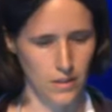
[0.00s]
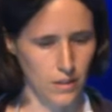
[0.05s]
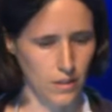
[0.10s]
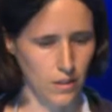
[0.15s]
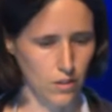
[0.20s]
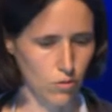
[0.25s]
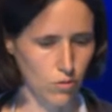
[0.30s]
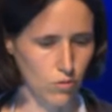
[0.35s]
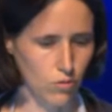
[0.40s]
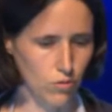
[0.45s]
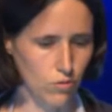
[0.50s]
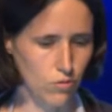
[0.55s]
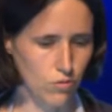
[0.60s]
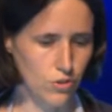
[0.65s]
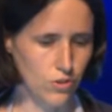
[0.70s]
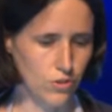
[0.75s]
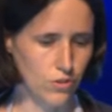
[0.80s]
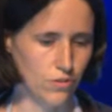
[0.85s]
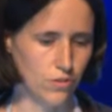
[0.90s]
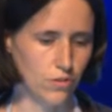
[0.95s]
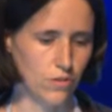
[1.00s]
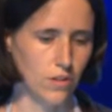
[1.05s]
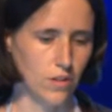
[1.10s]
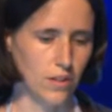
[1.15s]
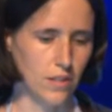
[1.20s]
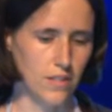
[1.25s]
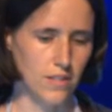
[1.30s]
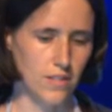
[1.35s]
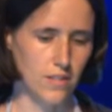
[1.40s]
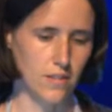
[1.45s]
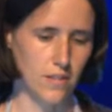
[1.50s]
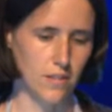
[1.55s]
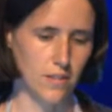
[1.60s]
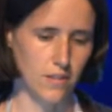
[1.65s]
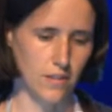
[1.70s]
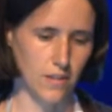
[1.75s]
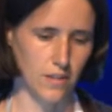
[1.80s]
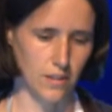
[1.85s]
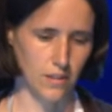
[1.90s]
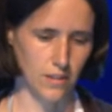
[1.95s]
In conclusion,
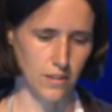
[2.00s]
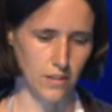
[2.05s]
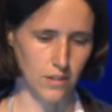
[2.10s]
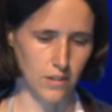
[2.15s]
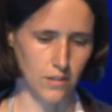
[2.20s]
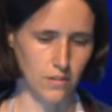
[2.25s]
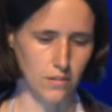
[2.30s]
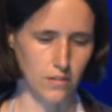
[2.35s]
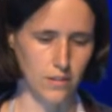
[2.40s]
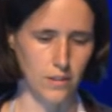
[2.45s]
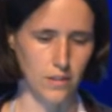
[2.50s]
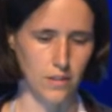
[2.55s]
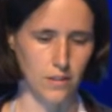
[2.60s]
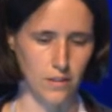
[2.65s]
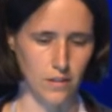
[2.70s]
incident and clinically